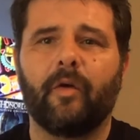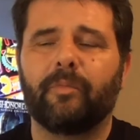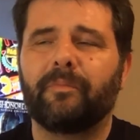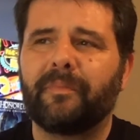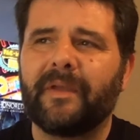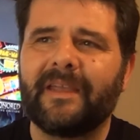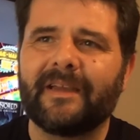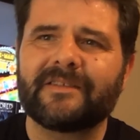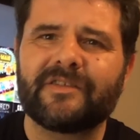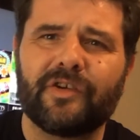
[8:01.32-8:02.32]
old P
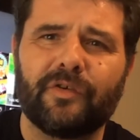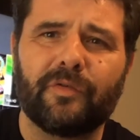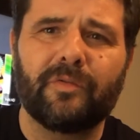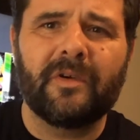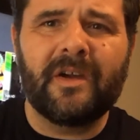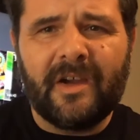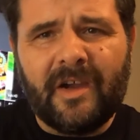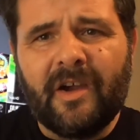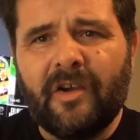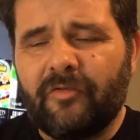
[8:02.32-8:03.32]
S two
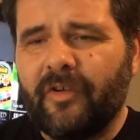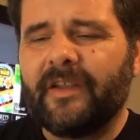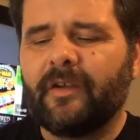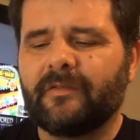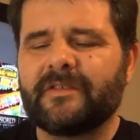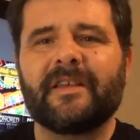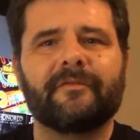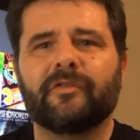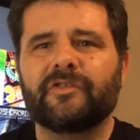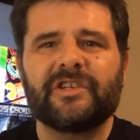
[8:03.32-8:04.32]
redons. They've
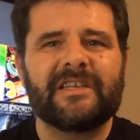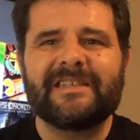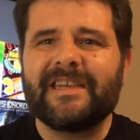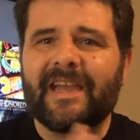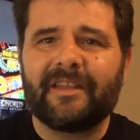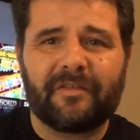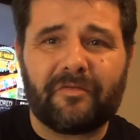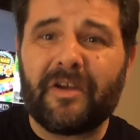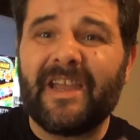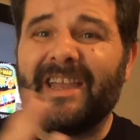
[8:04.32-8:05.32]
done G T A
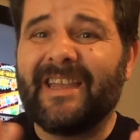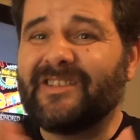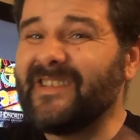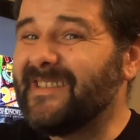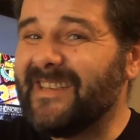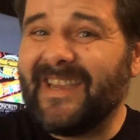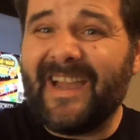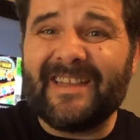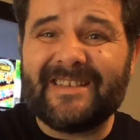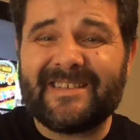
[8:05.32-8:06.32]
three, G T
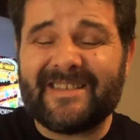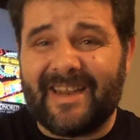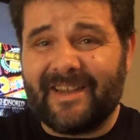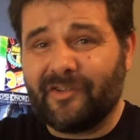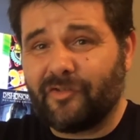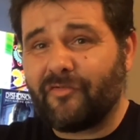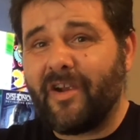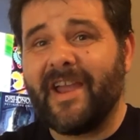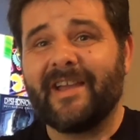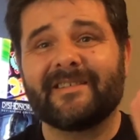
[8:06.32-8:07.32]
A San
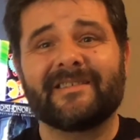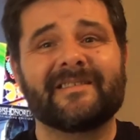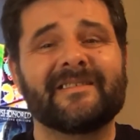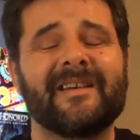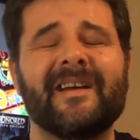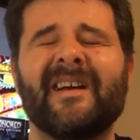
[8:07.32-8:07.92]
Andreas,